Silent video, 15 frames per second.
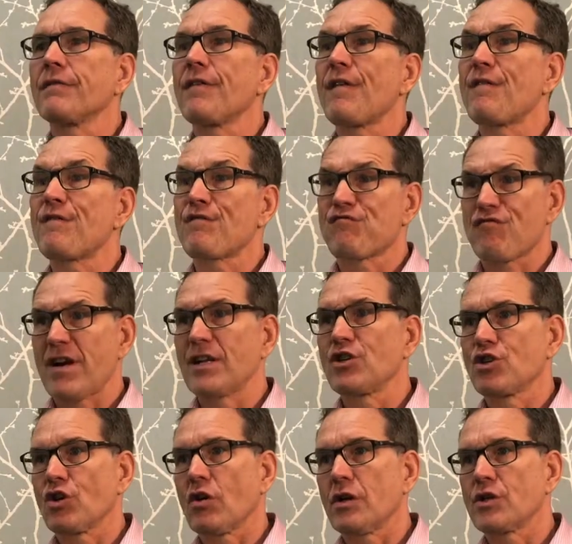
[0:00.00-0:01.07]
of a
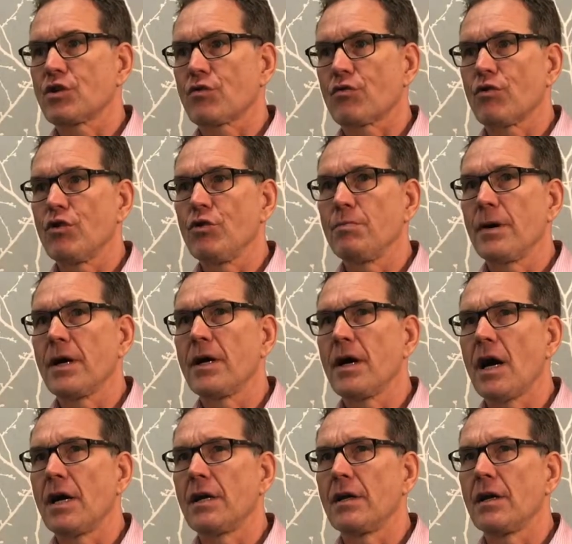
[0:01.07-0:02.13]
franchise group,
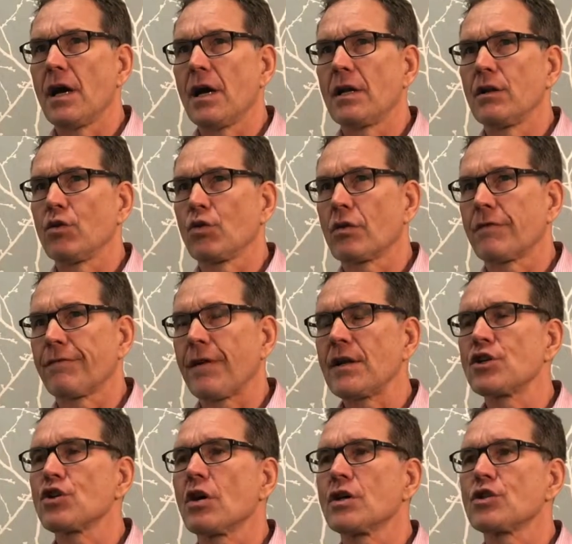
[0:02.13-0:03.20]
and look,
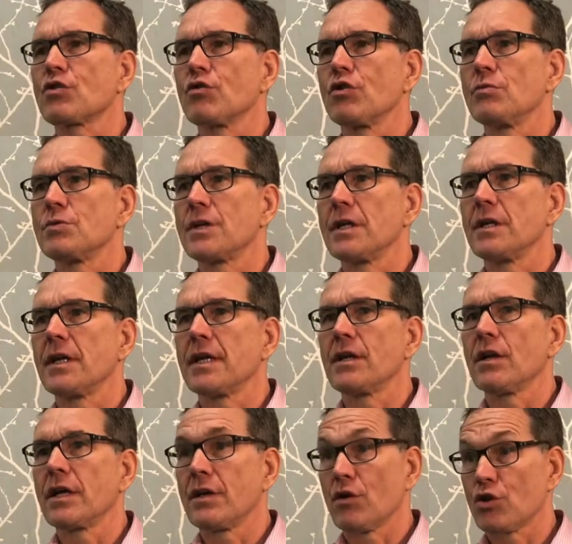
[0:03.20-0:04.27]
franchise groups
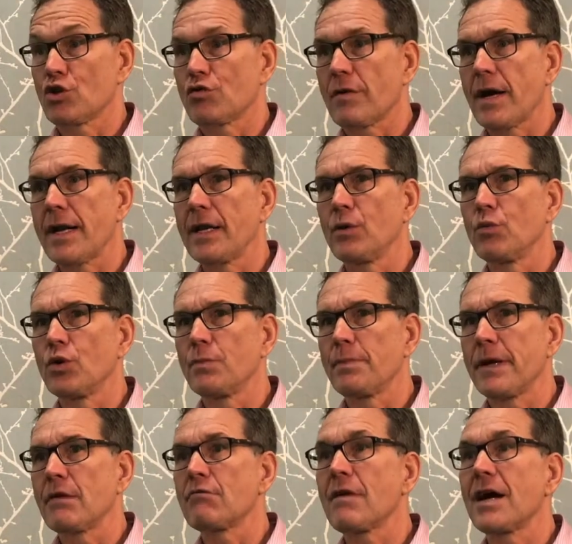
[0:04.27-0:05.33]
in Australia would
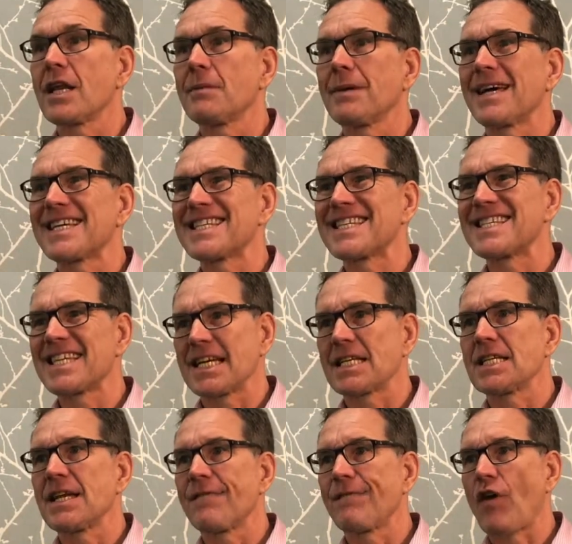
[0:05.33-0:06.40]
be around about
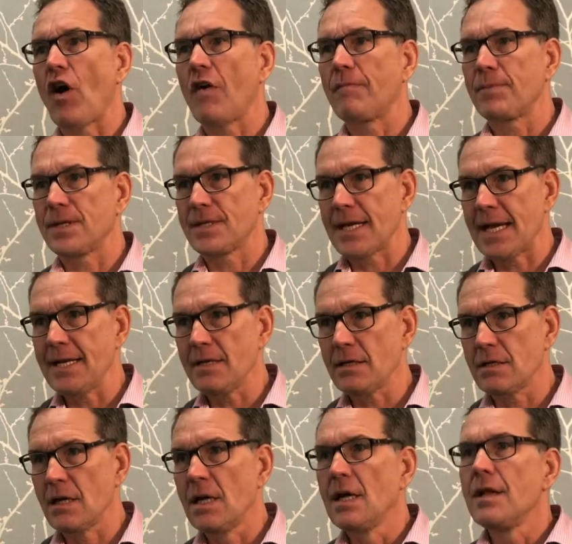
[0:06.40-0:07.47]

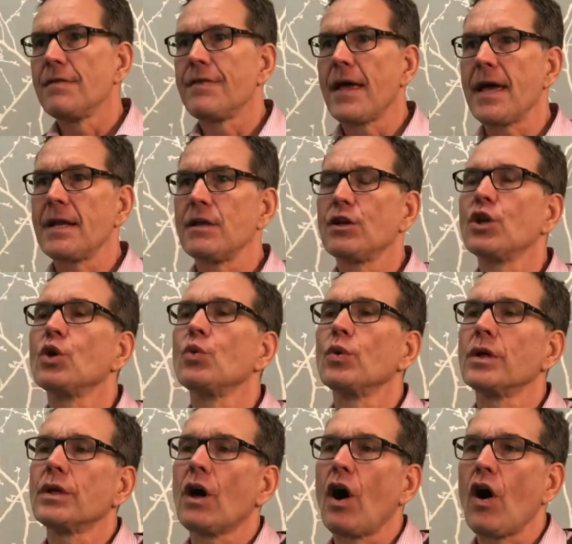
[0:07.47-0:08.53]
65%. Then you
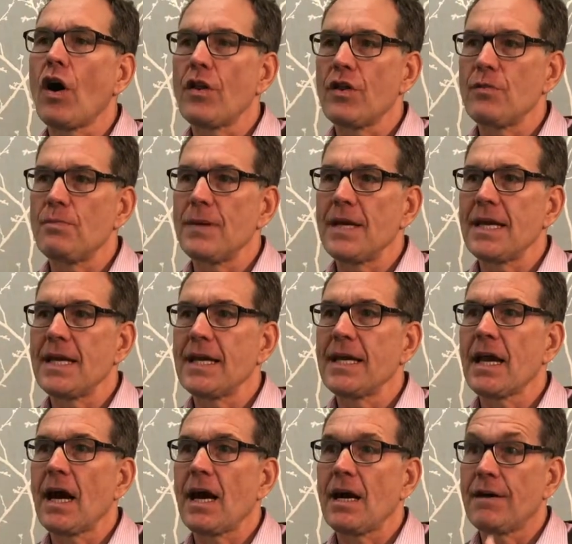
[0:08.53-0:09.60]
would either
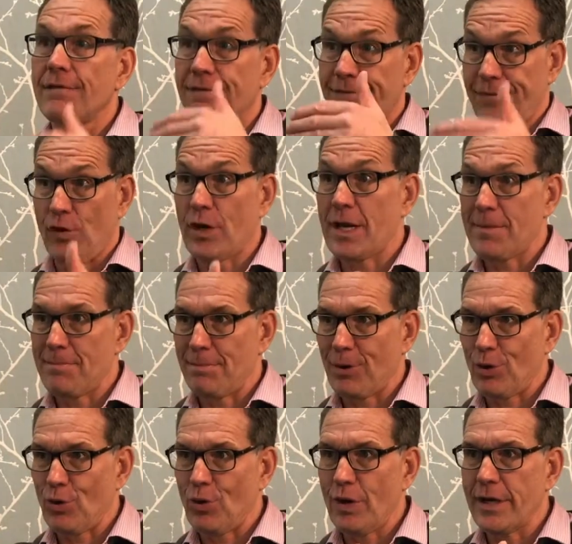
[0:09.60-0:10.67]
be fully
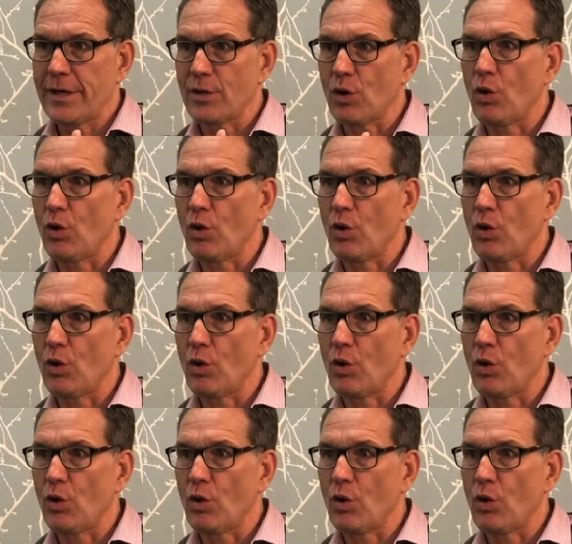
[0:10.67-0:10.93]
employed